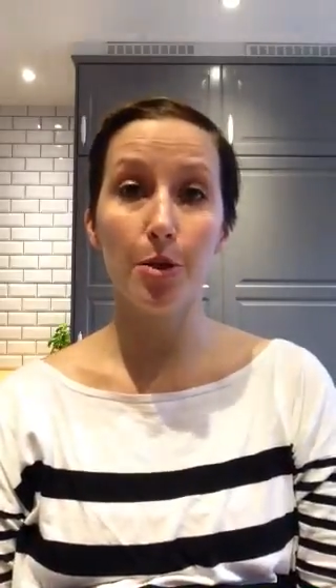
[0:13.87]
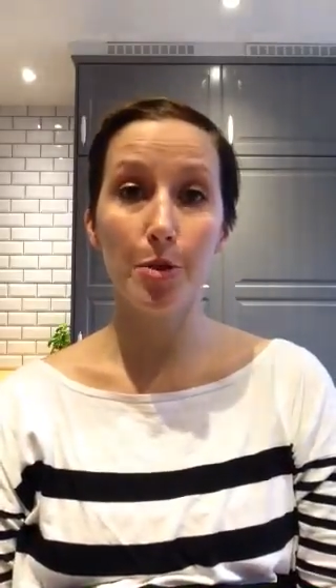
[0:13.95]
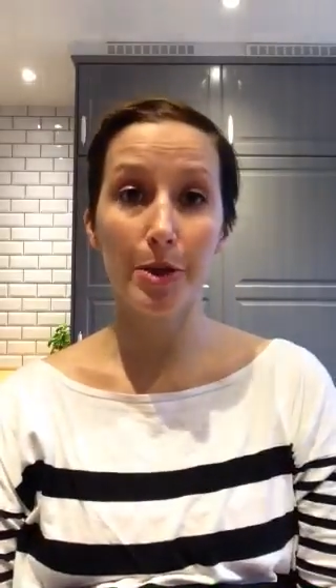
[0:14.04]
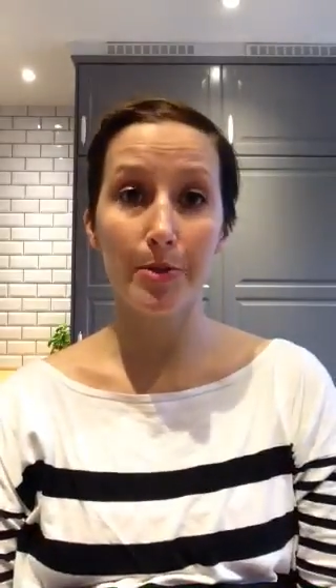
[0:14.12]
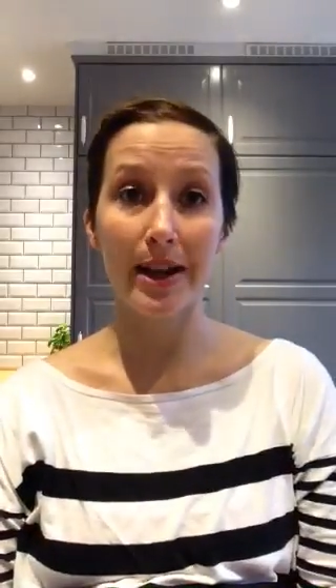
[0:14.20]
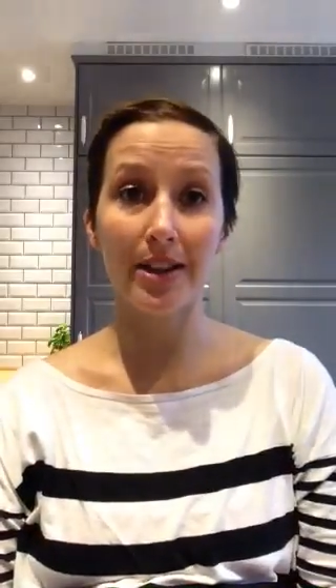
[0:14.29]

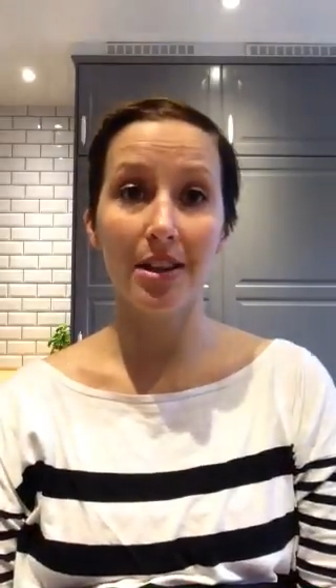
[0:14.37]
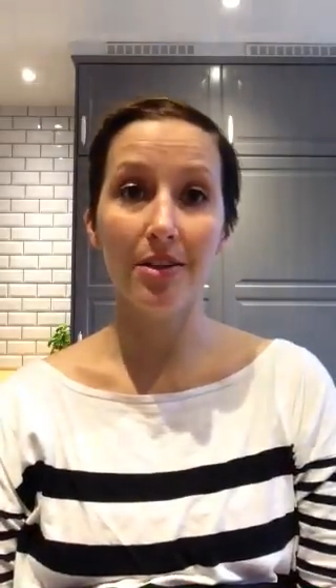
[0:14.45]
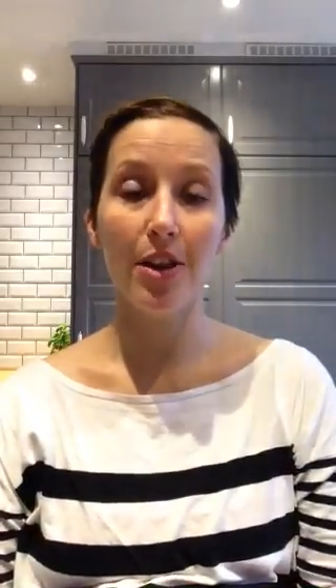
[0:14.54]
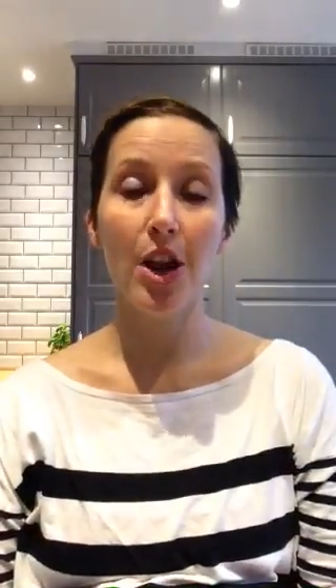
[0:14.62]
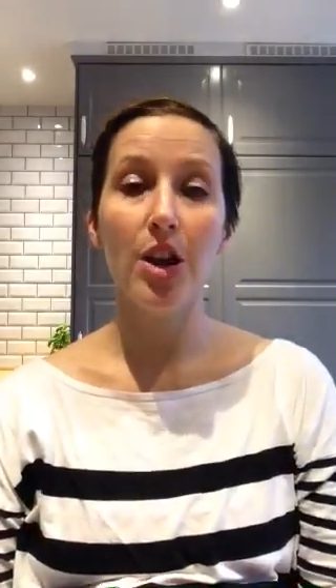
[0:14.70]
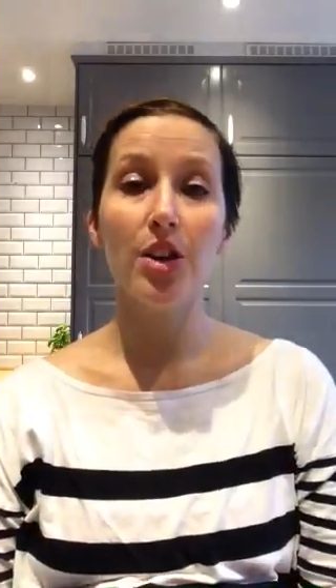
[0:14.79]
perspective
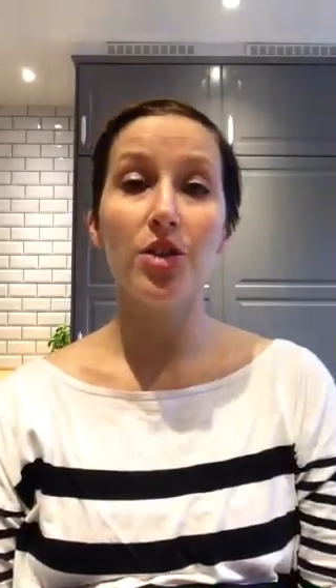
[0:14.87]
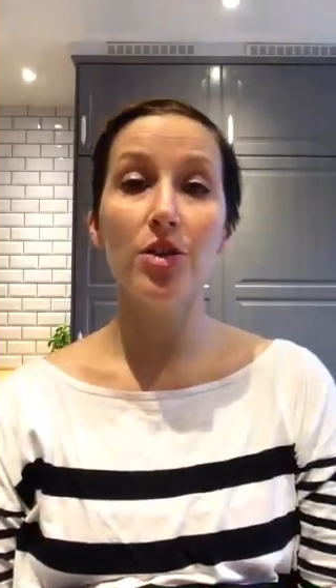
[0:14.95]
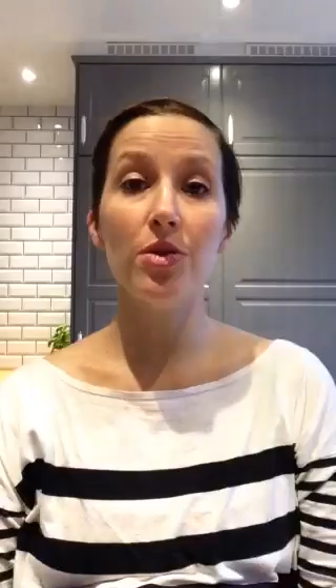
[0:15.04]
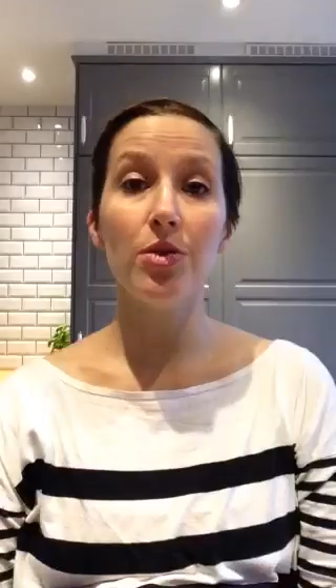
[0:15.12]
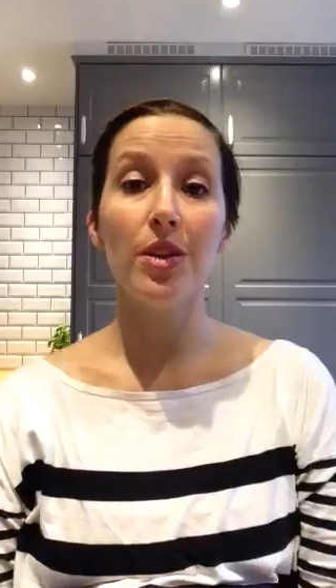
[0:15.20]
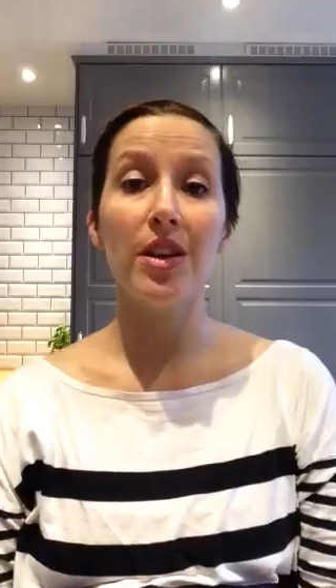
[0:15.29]

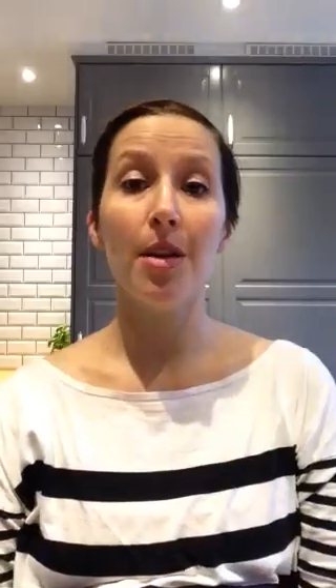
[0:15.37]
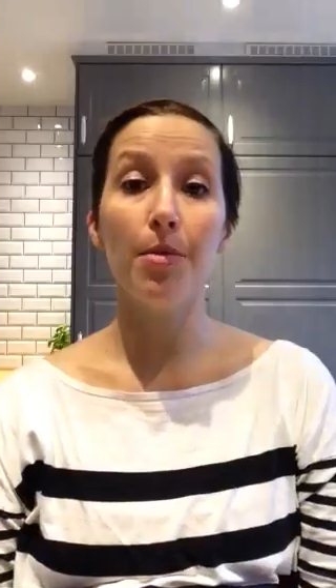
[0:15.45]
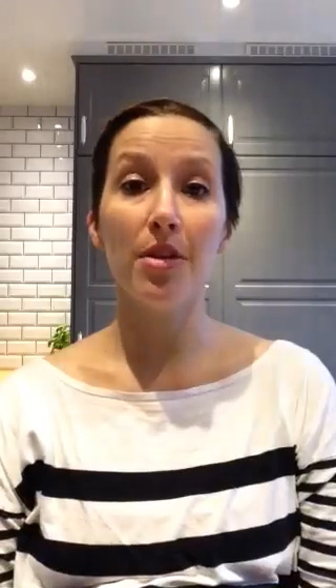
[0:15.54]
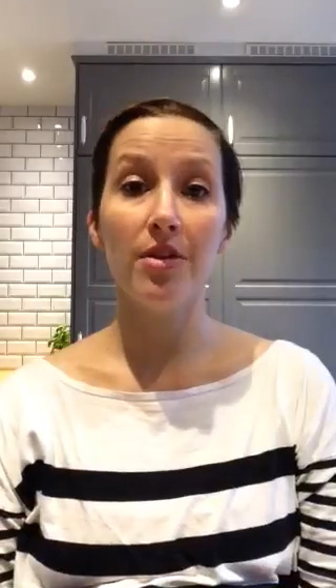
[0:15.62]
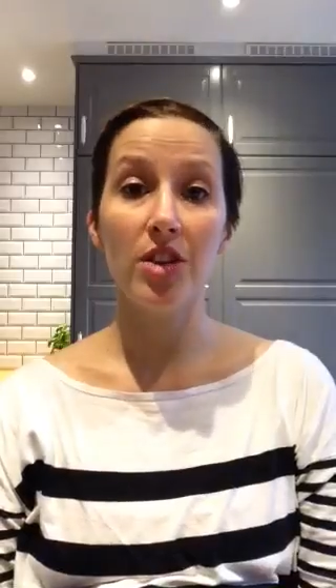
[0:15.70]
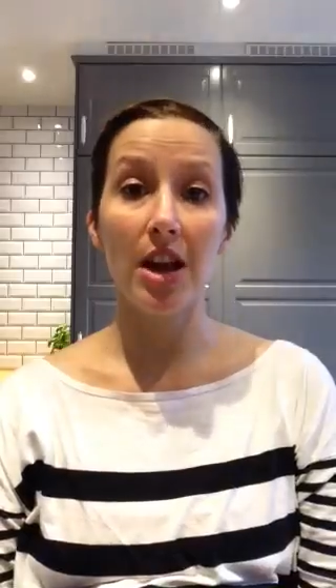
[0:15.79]
due to a number
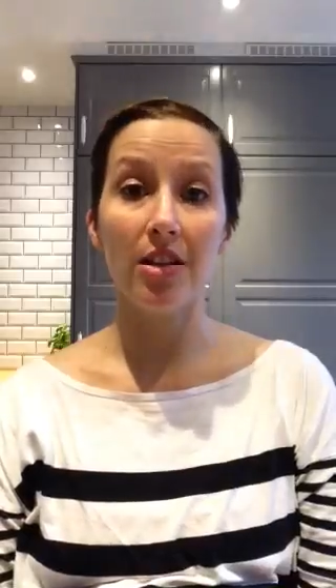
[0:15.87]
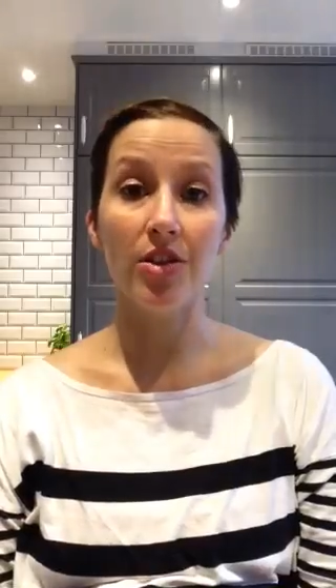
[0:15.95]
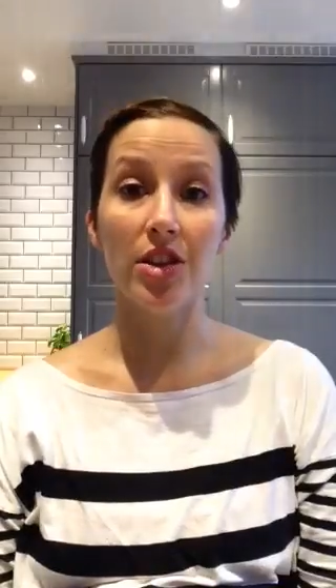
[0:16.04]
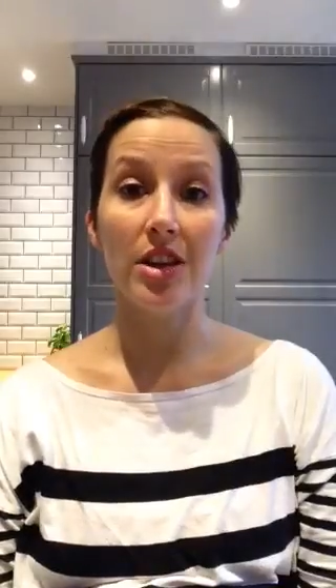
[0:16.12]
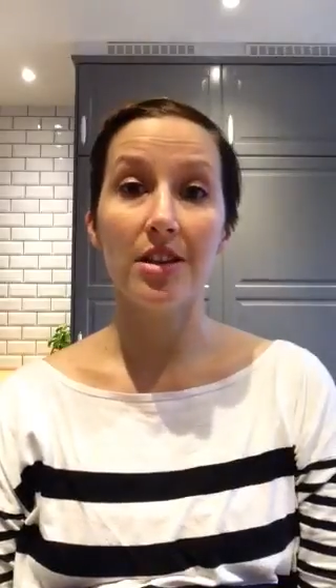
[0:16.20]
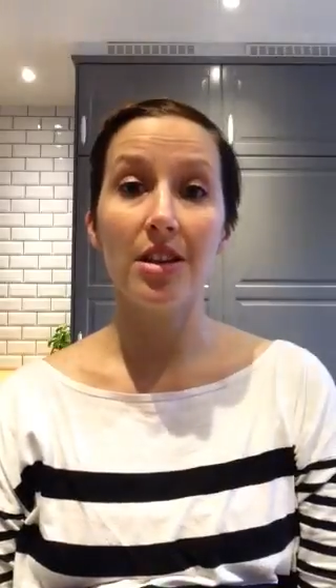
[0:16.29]
of
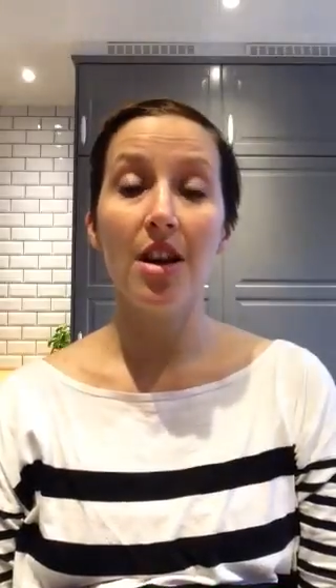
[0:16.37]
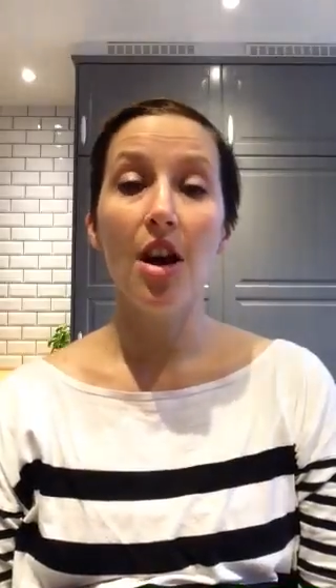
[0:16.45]
challenges,